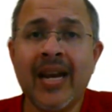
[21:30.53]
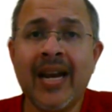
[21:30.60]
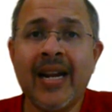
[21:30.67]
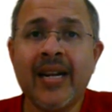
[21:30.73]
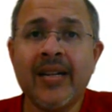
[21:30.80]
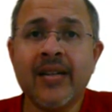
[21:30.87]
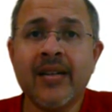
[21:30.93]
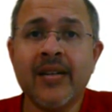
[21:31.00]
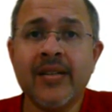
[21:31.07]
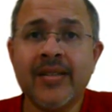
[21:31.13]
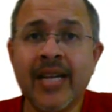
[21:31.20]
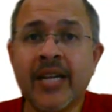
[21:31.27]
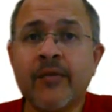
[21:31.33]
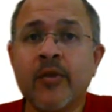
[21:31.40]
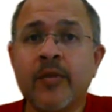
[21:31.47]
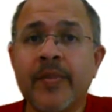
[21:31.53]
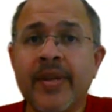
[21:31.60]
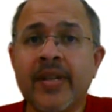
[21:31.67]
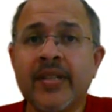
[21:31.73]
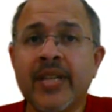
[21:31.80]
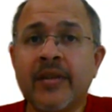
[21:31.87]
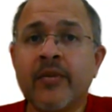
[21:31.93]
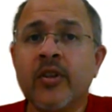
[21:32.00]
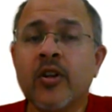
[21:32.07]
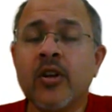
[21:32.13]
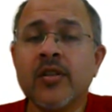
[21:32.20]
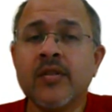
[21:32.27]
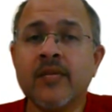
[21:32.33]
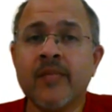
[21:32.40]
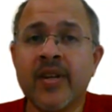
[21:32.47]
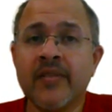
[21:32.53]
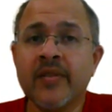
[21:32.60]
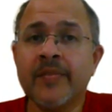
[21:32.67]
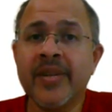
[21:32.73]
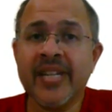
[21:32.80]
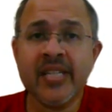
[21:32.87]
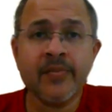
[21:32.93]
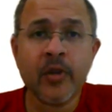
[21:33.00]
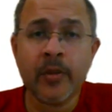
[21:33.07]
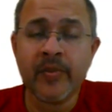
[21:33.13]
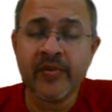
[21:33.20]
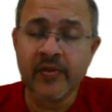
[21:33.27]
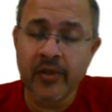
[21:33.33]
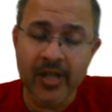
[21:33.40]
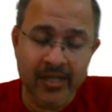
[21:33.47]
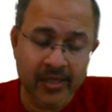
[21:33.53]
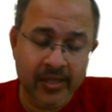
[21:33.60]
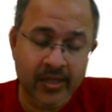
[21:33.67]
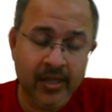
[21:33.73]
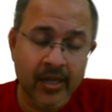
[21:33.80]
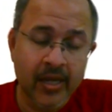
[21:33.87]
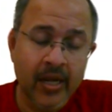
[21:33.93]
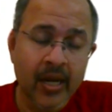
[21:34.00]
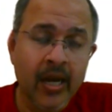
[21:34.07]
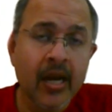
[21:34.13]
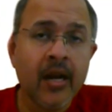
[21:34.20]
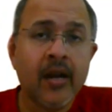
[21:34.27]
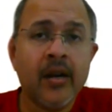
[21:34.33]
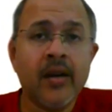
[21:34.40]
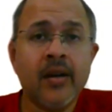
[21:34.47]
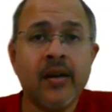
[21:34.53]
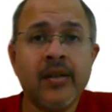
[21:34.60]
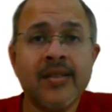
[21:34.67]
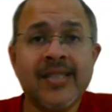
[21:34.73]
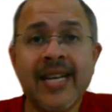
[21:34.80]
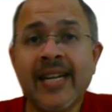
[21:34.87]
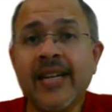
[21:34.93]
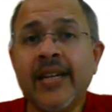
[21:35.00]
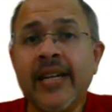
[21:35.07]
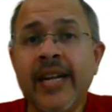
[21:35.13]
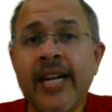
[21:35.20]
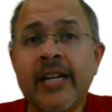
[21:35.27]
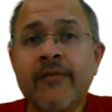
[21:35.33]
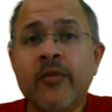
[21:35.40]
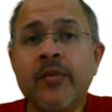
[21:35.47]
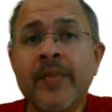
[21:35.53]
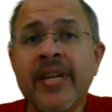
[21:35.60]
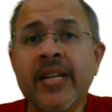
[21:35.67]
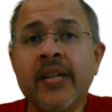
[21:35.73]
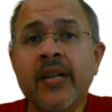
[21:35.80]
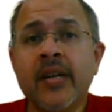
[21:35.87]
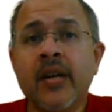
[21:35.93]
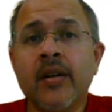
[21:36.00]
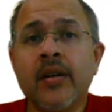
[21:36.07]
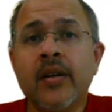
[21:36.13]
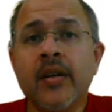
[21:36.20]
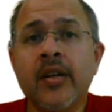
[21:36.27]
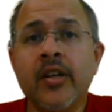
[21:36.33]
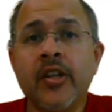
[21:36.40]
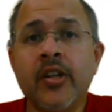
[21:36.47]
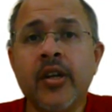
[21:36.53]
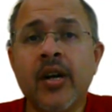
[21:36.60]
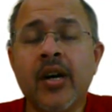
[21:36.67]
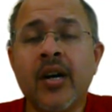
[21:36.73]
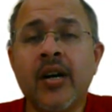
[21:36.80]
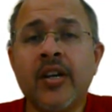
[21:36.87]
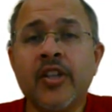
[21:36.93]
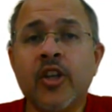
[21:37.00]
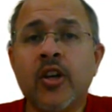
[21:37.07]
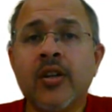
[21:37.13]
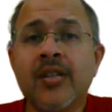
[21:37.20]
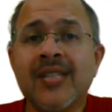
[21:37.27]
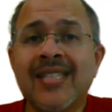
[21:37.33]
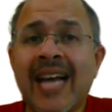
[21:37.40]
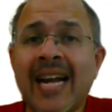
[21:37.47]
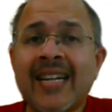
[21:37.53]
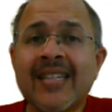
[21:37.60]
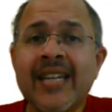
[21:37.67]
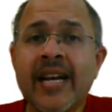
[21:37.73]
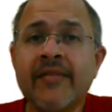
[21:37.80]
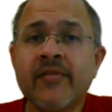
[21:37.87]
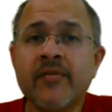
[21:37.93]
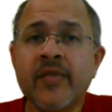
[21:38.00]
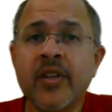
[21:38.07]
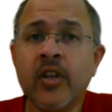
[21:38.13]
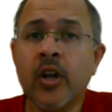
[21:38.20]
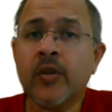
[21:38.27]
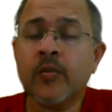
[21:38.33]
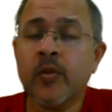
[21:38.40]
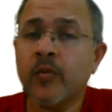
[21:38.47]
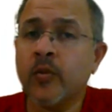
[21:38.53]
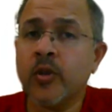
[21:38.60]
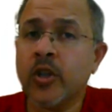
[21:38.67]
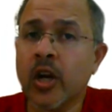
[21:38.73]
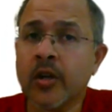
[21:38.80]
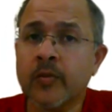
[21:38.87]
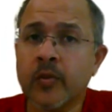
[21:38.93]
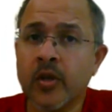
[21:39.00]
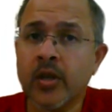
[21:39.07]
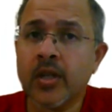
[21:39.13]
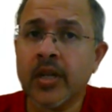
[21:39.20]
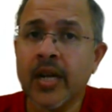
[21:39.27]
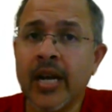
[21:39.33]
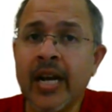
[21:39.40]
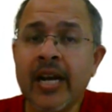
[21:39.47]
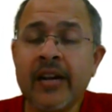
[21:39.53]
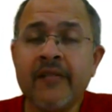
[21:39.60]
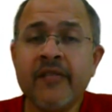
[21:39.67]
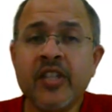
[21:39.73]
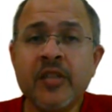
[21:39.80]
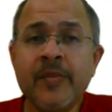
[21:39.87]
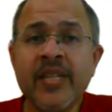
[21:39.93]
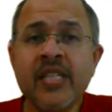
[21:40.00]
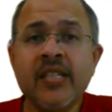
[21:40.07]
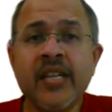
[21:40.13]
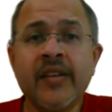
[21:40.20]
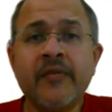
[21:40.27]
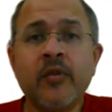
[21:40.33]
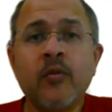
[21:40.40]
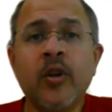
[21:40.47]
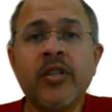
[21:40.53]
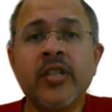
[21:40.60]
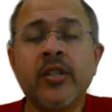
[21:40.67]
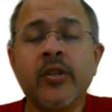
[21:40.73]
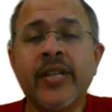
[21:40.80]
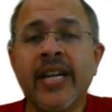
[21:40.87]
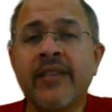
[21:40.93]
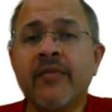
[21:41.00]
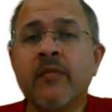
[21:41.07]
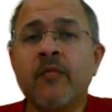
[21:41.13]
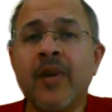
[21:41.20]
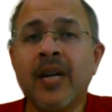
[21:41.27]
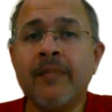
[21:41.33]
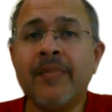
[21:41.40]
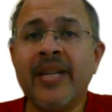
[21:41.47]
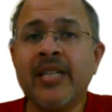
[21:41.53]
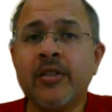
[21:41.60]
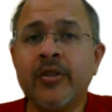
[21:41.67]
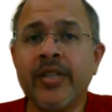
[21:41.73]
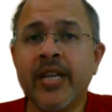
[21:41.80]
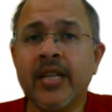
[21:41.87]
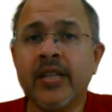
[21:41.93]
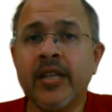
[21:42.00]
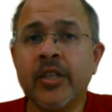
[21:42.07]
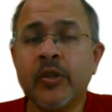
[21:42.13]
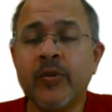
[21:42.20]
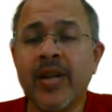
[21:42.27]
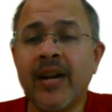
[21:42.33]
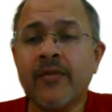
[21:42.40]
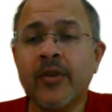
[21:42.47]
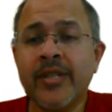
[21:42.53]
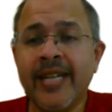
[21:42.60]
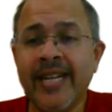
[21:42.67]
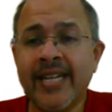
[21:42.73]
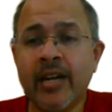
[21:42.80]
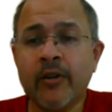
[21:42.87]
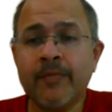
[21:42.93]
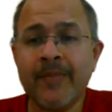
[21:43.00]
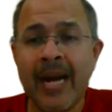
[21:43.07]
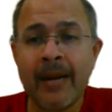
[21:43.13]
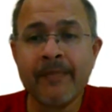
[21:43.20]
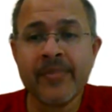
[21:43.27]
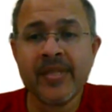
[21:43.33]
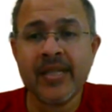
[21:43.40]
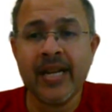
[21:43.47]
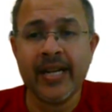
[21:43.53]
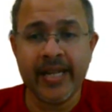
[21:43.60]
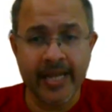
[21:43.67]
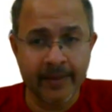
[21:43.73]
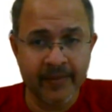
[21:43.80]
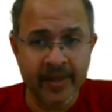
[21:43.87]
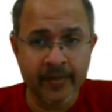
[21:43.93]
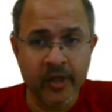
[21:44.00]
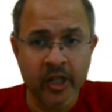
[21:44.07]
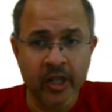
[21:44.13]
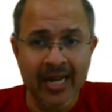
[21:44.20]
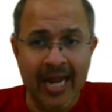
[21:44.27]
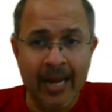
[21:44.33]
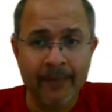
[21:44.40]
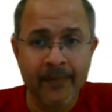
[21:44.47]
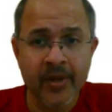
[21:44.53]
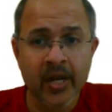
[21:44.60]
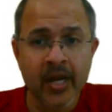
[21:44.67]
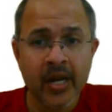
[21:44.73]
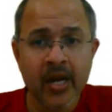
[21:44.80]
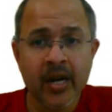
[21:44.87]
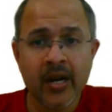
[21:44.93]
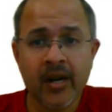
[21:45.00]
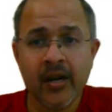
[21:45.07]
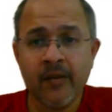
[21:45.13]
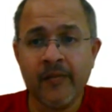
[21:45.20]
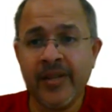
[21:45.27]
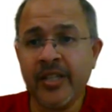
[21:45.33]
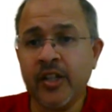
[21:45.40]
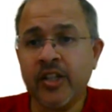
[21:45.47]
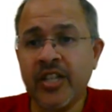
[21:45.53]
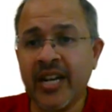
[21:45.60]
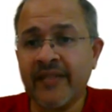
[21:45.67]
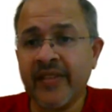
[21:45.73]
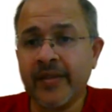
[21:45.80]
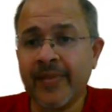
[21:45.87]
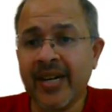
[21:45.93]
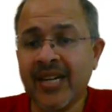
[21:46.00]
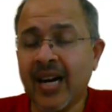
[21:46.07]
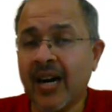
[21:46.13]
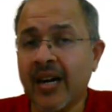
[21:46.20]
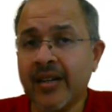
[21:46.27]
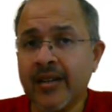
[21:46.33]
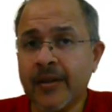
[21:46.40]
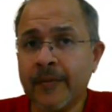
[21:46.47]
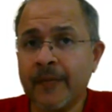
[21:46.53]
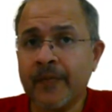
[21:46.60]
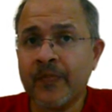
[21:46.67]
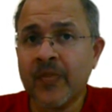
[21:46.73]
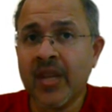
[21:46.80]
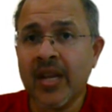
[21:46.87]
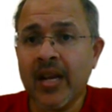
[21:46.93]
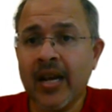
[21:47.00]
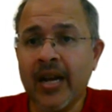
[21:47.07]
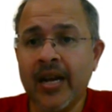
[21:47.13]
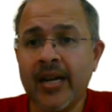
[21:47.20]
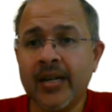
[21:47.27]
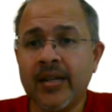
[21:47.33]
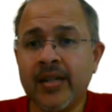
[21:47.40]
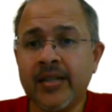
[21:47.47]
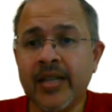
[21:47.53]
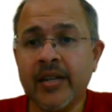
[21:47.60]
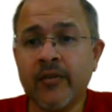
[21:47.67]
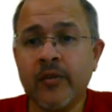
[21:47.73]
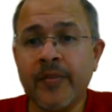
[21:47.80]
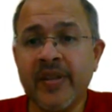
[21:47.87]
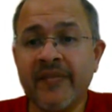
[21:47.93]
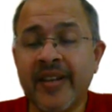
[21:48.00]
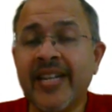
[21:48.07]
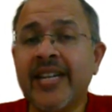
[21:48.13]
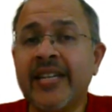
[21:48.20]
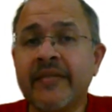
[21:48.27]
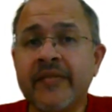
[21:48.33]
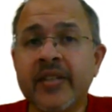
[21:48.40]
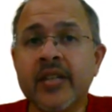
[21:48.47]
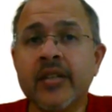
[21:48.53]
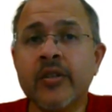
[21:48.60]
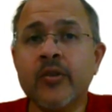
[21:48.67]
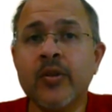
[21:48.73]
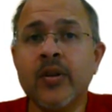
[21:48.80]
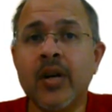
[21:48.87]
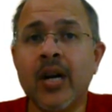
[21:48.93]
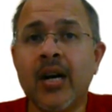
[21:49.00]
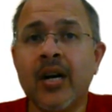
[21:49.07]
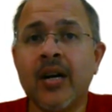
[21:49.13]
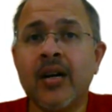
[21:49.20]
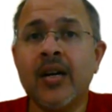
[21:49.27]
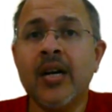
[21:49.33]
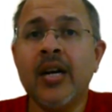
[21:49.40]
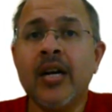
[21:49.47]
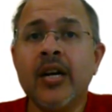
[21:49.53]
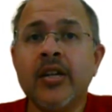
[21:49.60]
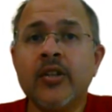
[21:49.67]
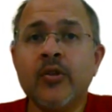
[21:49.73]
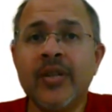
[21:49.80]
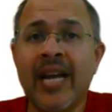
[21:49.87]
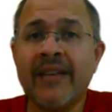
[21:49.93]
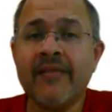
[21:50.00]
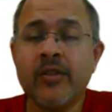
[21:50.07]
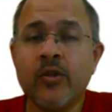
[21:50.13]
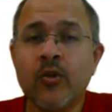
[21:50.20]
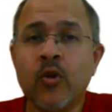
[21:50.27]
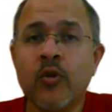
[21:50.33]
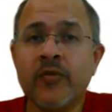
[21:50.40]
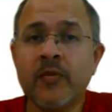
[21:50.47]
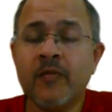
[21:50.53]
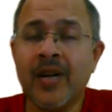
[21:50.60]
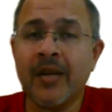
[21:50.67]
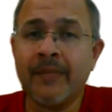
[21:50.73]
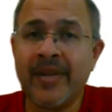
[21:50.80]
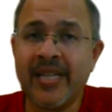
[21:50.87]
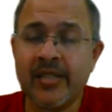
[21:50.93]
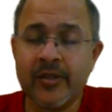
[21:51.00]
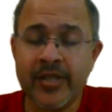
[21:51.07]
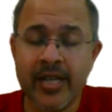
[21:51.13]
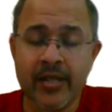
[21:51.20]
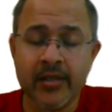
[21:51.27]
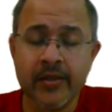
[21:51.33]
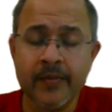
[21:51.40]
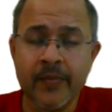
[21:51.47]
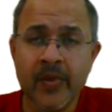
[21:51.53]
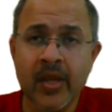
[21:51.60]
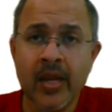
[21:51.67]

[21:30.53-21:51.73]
and that would cause one of the biggest problems for us. Secondly, it would mean your sat navs would not work, which means if you wanted to get from one place to the other, you would have to take out maps and keep them on your lap when you're driving by car, and that would be very difficult to go from one place to the other.